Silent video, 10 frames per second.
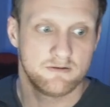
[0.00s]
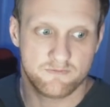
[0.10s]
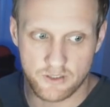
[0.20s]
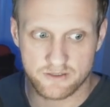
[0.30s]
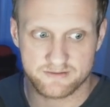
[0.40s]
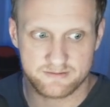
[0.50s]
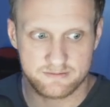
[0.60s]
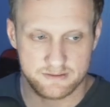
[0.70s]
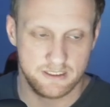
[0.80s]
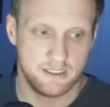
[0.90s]

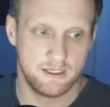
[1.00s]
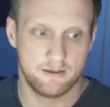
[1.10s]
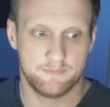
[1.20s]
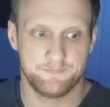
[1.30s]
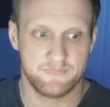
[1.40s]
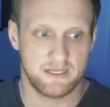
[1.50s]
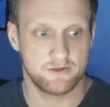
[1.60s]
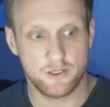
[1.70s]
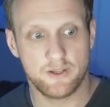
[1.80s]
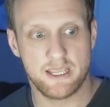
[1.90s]
First, uh, they're
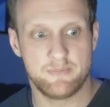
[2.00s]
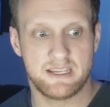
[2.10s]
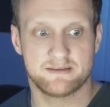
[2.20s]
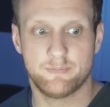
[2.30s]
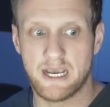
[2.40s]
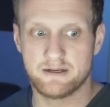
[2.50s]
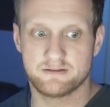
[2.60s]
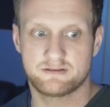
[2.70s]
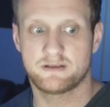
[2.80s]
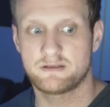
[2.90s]
doing it because
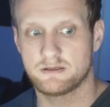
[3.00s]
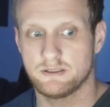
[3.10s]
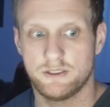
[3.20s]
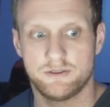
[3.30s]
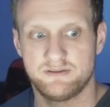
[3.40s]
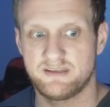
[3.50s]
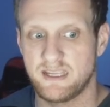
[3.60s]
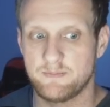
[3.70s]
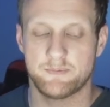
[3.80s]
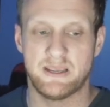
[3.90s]
miners could collude to
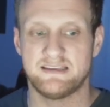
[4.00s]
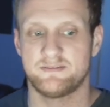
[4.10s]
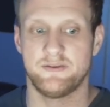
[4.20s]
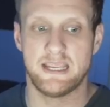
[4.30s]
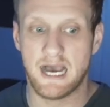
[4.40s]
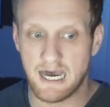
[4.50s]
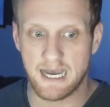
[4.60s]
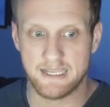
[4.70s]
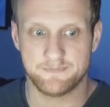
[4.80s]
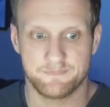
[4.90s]
keep the base fee
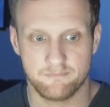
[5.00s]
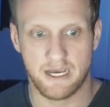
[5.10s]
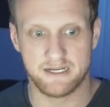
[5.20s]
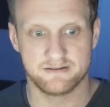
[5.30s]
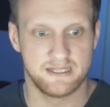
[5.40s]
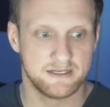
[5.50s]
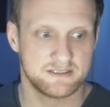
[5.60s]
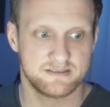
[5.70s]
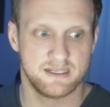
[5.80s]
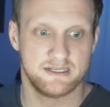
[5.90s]
high. Miners now
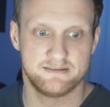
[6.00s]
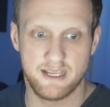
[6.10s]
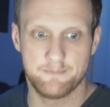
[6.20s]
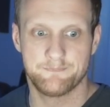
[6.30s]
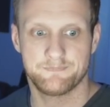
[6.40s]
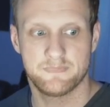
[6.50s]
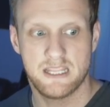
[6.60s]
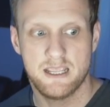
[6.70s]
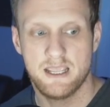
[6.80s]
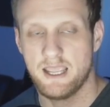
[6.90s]
just get a tip
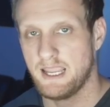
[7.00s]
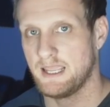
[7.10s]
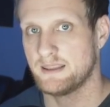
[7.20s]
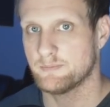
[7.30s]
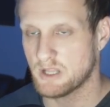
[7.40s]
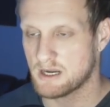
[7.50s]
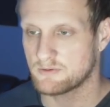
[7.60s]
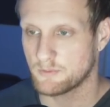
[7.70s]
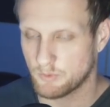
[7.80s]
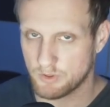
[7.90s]
and the
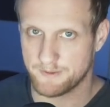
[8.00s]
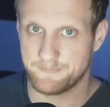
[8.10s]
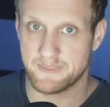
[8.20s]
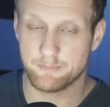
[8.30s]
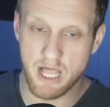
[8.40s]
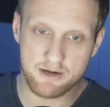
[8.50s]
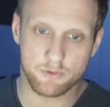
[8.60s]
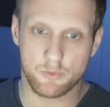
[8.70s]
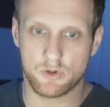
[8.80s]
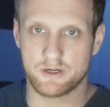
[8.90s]
block reward. The block
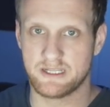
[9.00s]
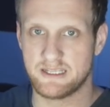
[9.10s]
reward